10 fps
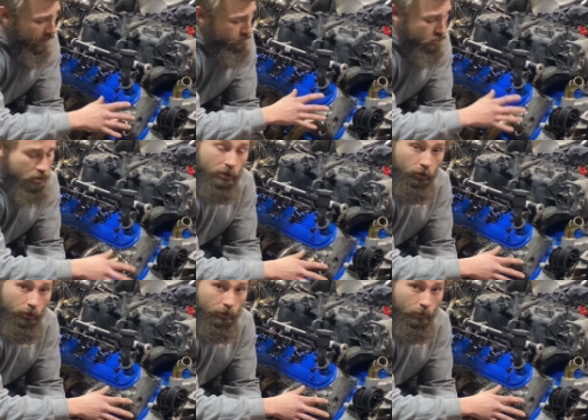I'm just going to
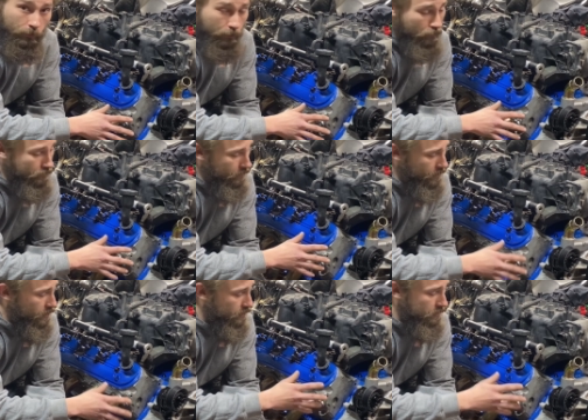clear coat over,
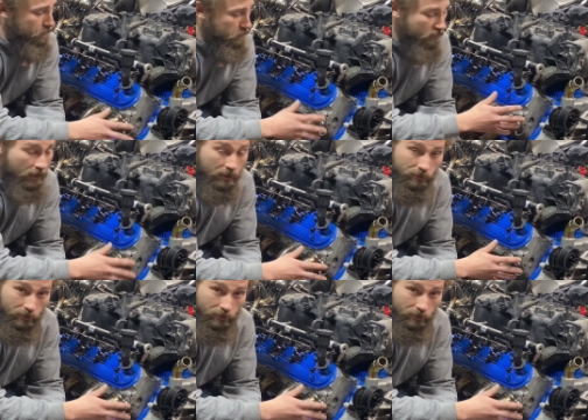prevent